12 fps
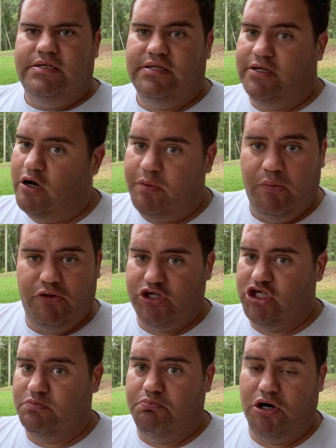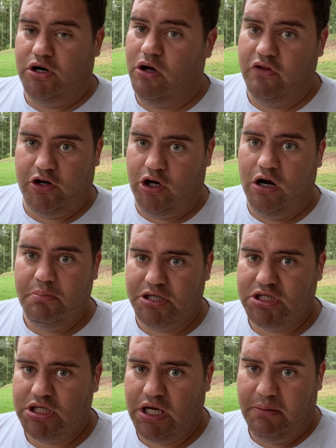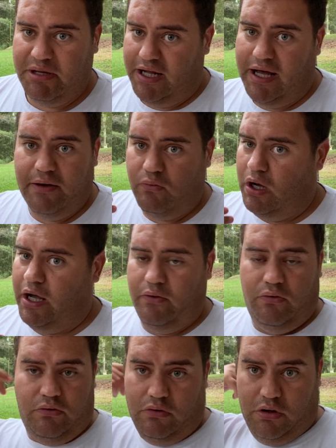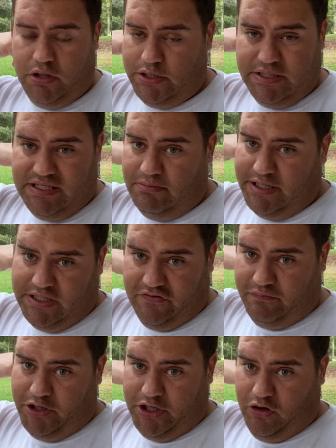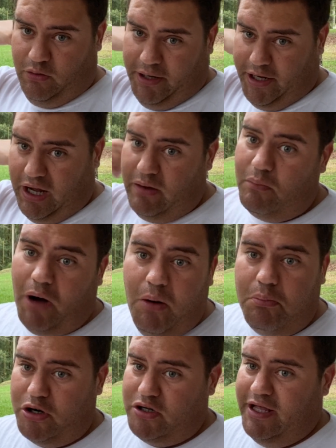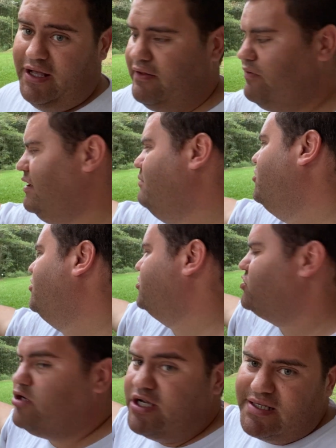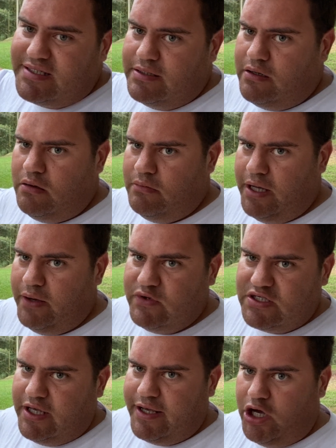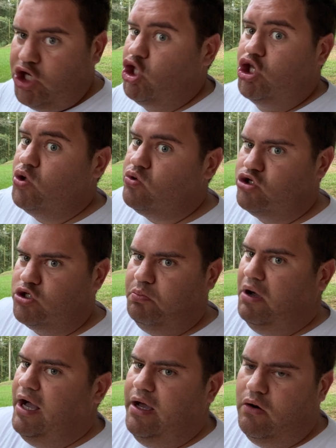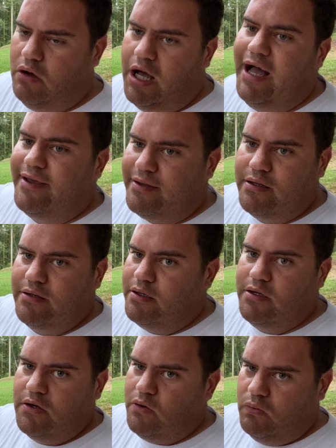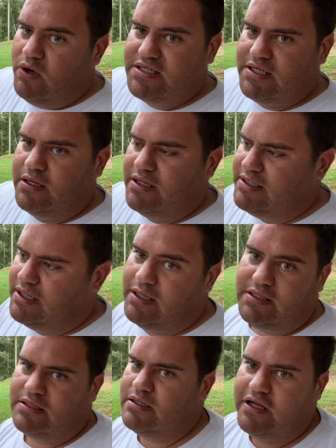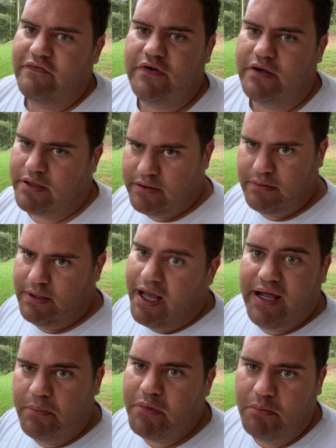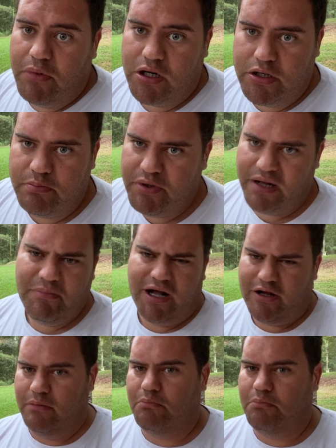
there are people that just burn all their garbage. I mean, I couldn't see myself burning. I'll burn like when I burned the trees, it was like a huge pile. I wasn't going to take it to the landfill. It had to be burned. But I'm not going